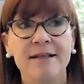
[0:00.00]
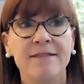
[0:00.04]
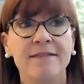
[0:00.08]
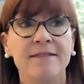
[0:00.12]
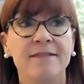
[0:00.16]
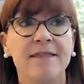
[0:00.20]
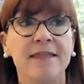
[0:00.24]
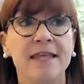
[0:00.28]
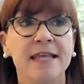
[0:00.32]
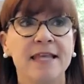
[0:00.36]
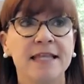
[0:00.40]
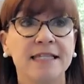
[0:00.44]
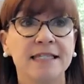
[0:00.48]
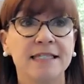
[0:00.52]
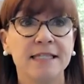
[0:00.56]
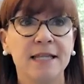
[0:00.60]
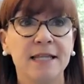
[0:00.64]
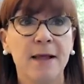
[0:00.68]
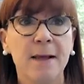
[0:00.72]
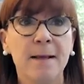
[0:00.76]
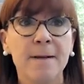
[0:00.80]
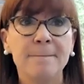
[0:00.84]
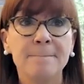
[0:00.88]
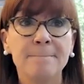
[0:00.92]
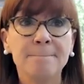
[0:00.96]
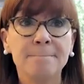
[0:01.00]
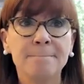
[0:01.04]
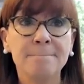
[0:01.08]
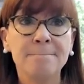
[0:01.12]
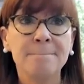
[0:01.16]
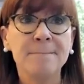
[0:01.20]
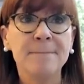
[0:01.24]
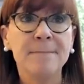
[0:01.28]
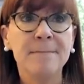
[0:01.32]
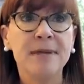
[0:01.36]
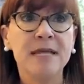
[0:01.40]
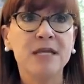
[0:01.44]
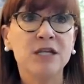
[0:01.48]
this
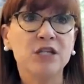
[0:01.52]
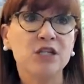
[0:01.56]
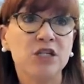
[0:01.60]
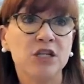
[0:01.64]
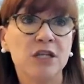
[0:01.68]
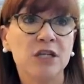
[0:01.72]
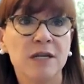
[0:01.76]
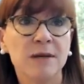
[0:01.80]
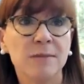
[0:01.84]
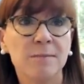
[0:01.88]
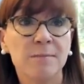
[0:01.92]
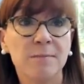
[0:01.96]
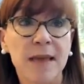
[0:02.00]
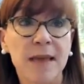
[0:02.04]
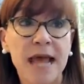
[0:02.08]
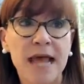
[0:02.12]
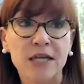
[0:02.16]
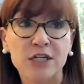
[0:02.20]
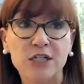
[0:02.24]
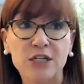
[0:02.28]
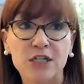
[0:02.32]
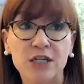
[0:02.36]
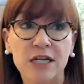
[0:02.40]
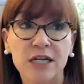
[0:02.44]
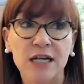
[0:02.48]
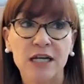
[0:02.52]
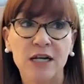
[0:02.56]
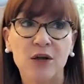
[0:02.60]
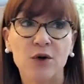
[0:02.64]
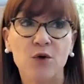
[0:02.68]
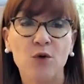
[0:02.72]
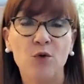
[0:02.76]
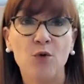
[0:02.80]
mission matching